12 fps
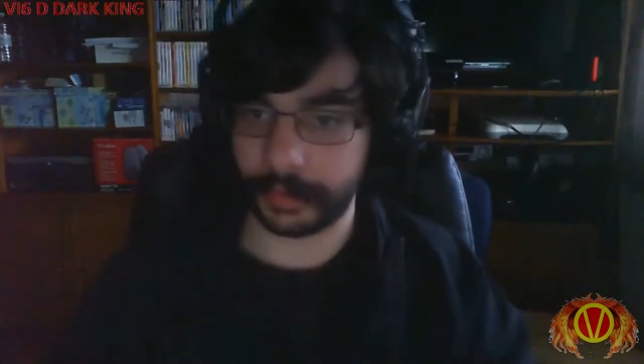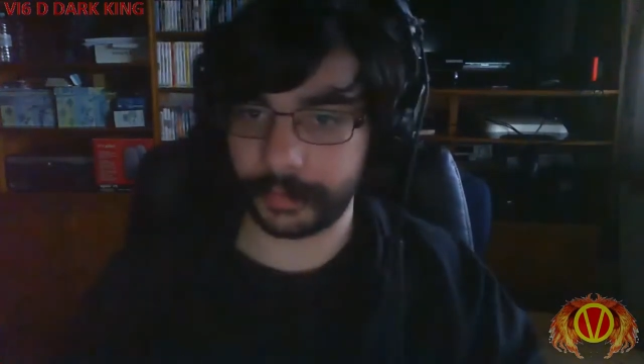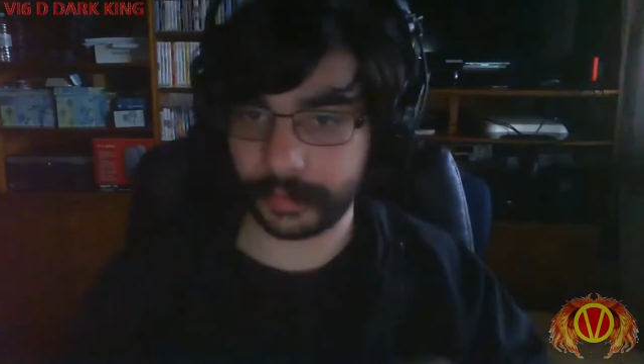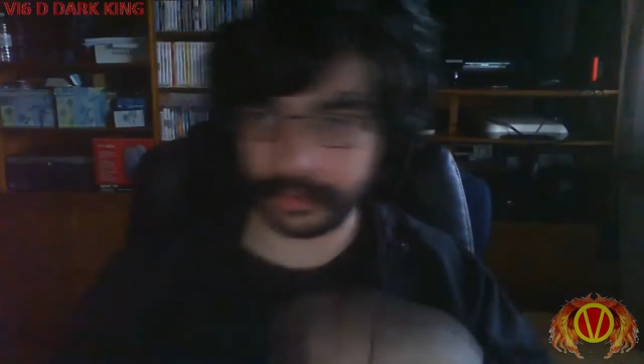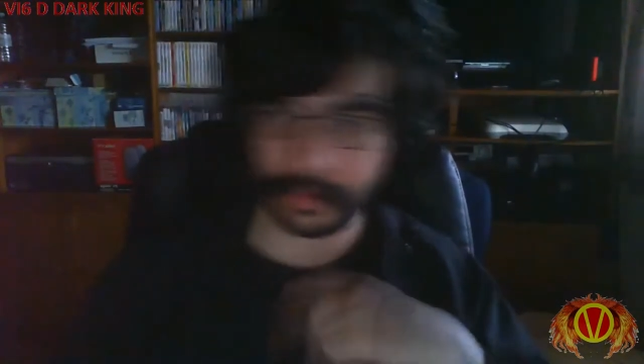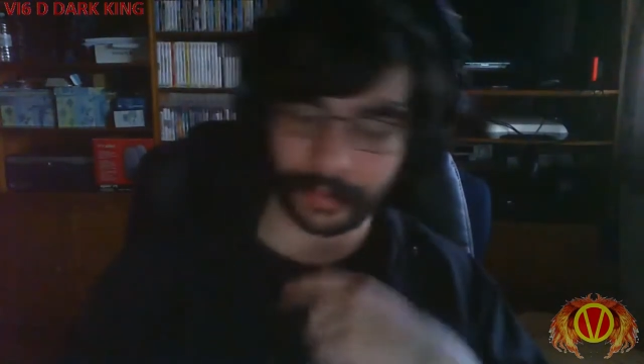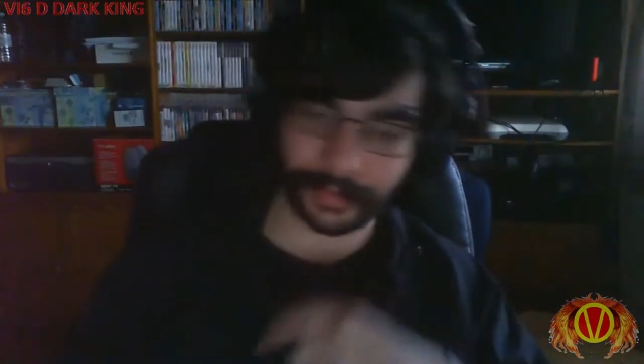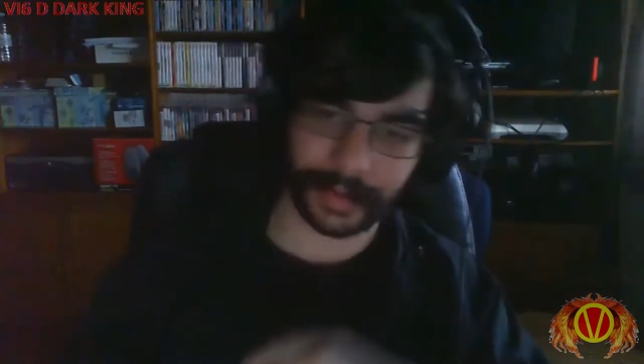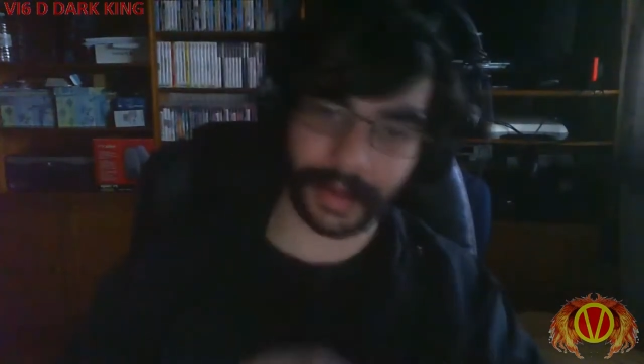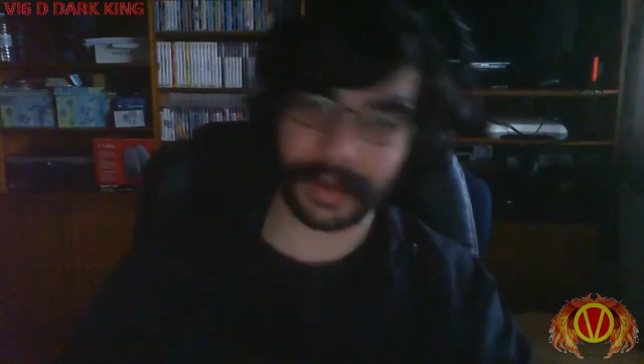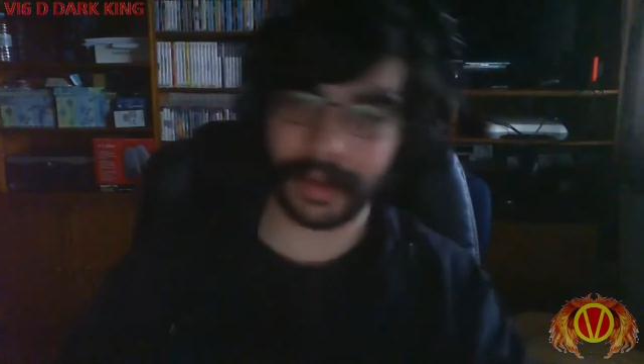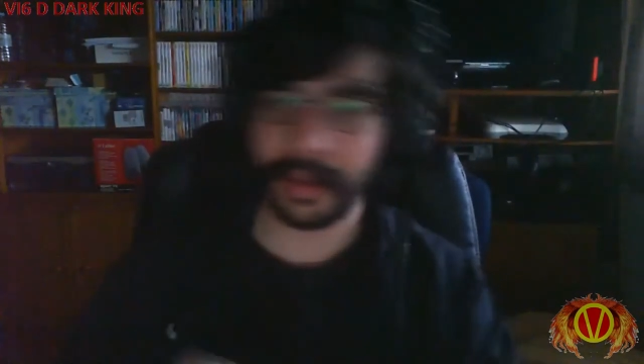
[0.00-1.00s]
This is Dark
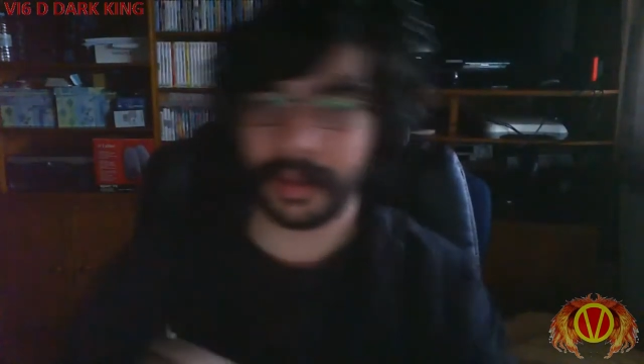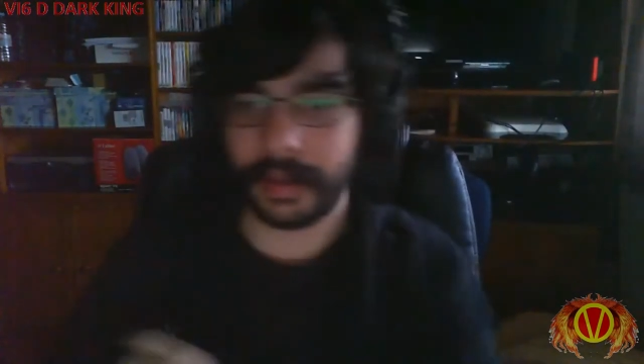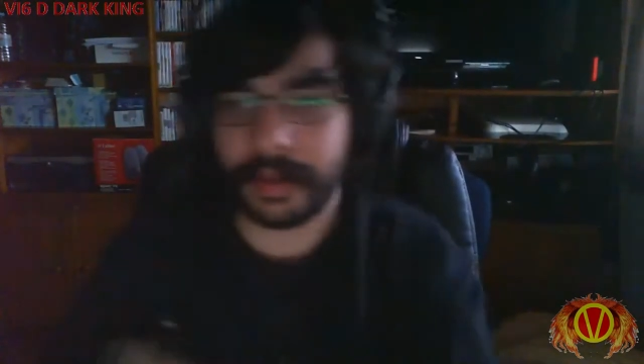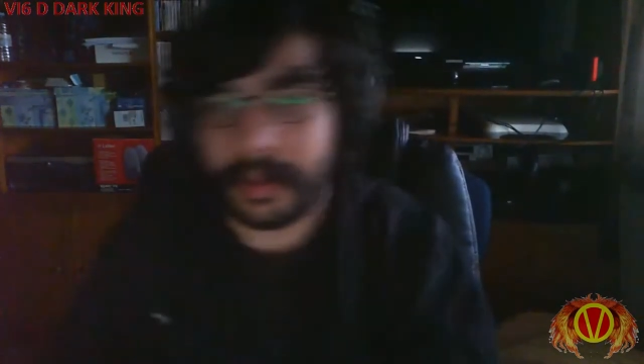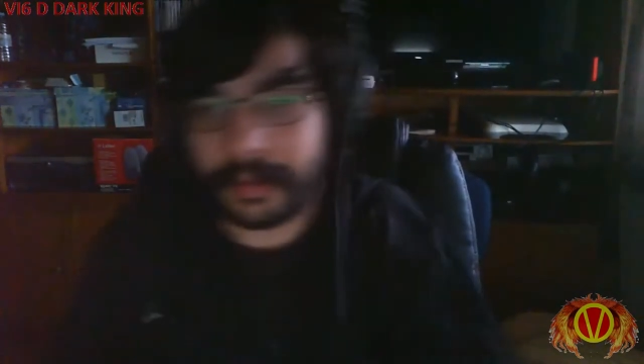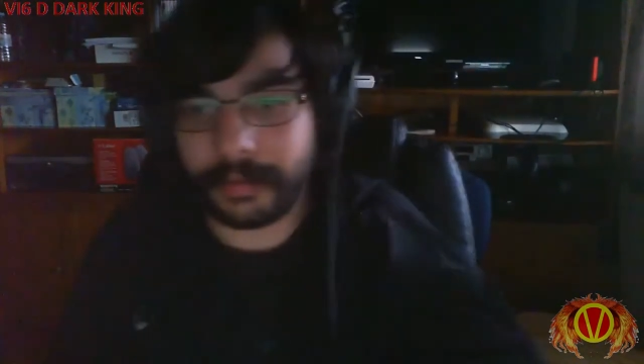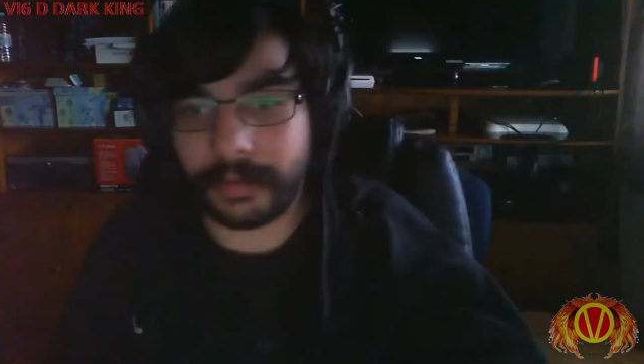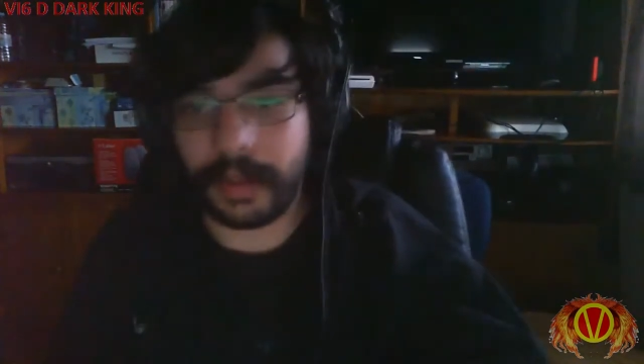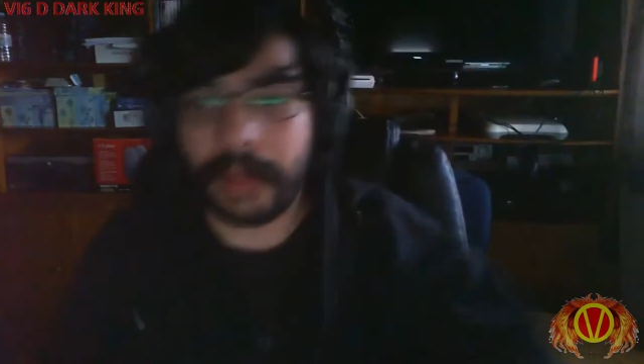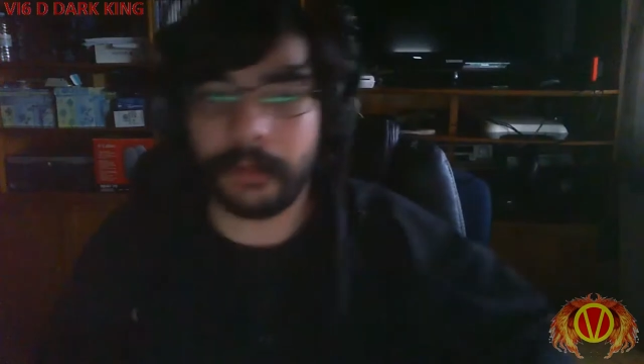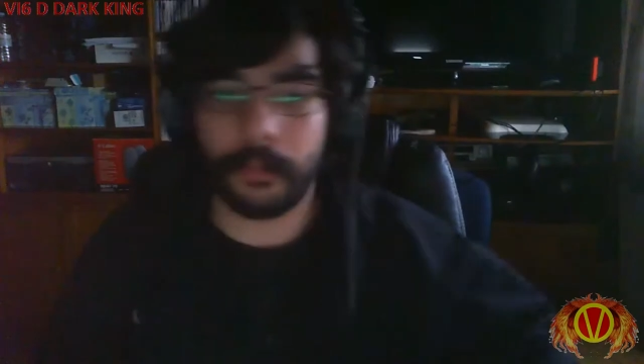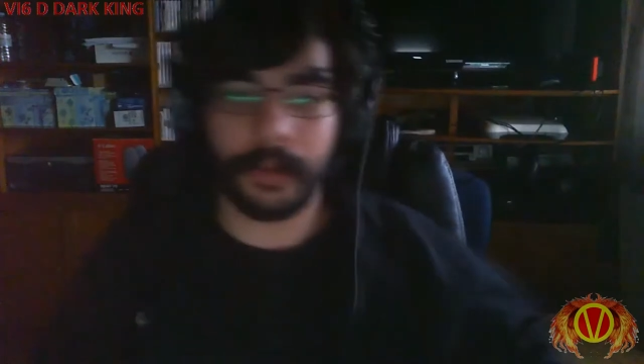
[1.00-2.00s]
King, and today,